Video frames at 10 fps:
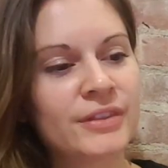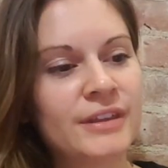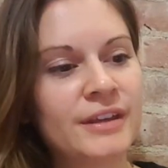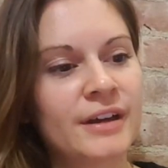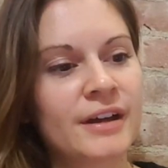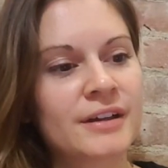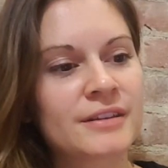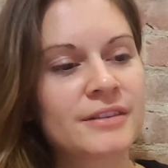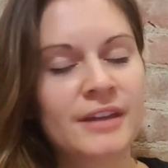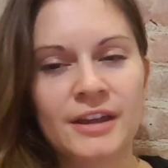the
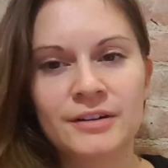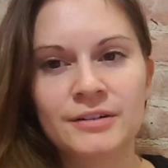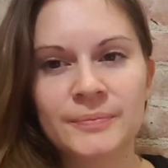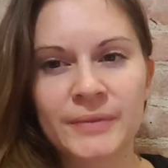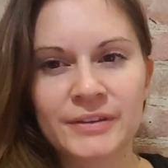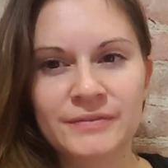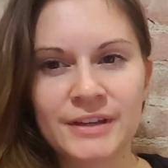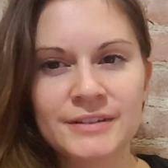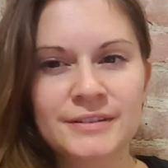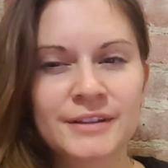angle of the
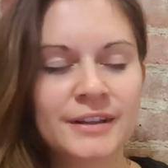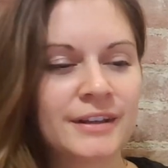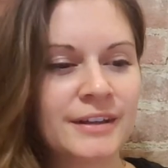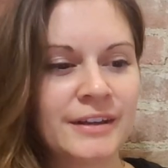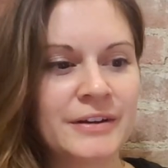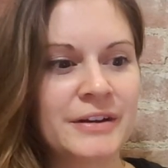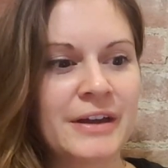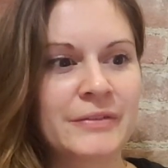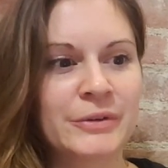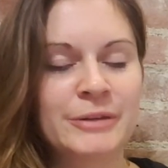face, I
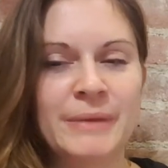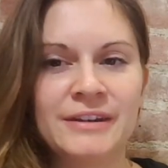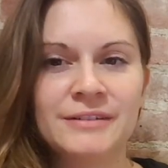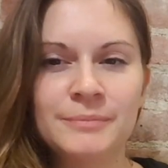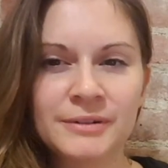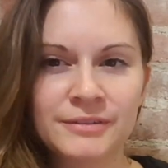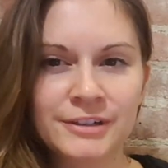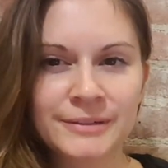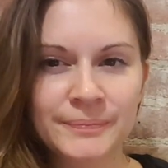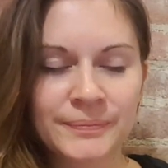haven't really painted
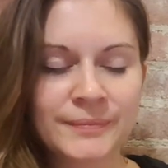before.